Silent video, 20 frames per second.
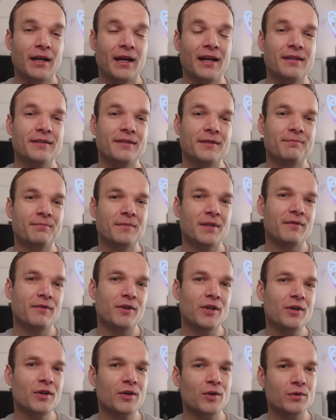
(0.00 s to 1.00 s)
And if
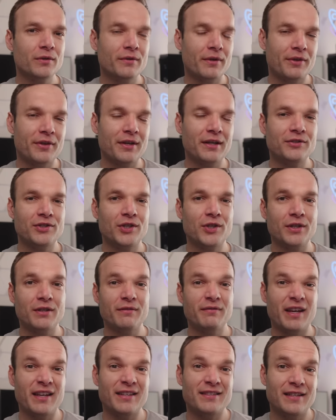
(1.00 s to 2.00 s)
you look at all of the things you can
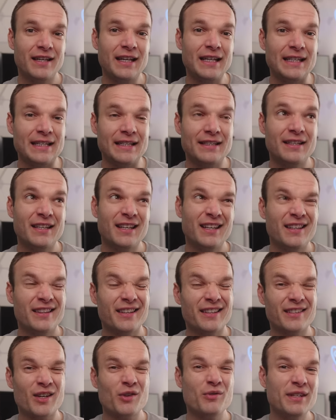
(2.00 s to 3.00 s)
invest in,
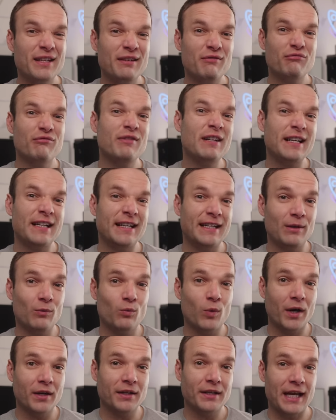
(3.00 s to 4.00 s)
there's only really
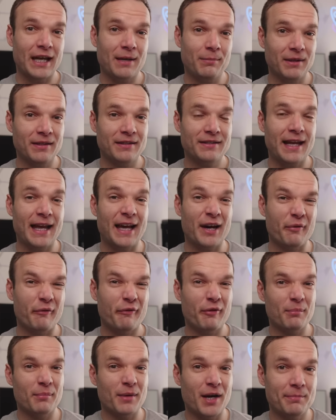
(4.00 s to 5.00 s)
one game in town
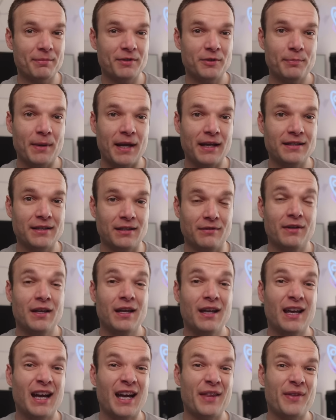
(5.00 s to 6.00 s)
from my perspective,
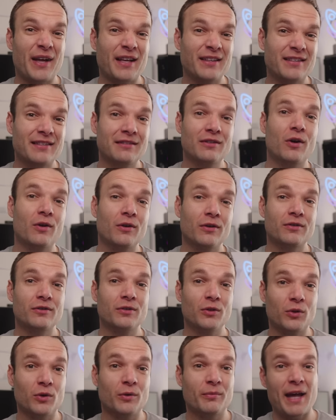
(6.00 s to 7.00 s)
and that's stocks
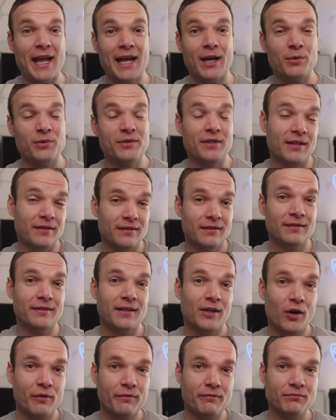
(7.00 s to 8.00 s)
or equities as
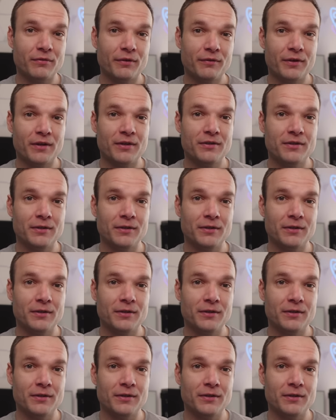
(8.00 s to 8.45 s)
they're often referred